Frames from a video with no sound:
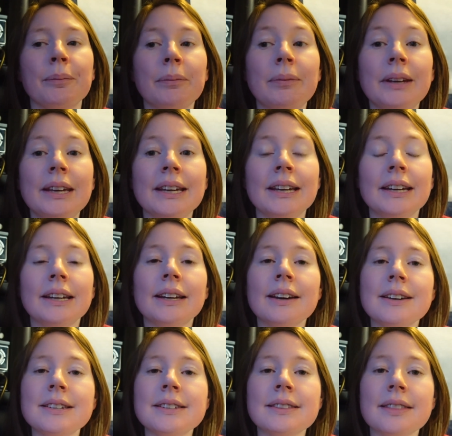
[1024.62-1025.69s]

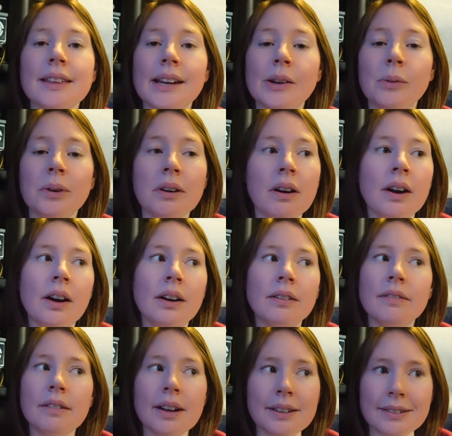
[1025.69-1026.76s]
Because they were
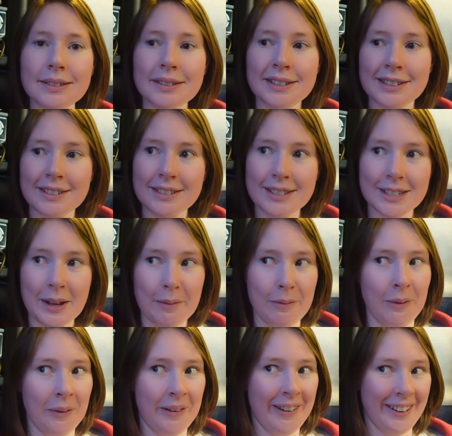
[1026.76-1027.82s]
arresting
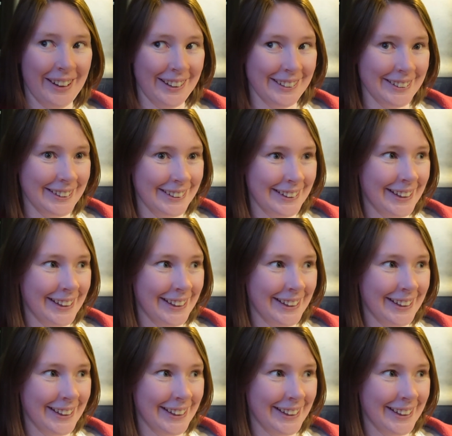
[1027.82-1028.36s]
someone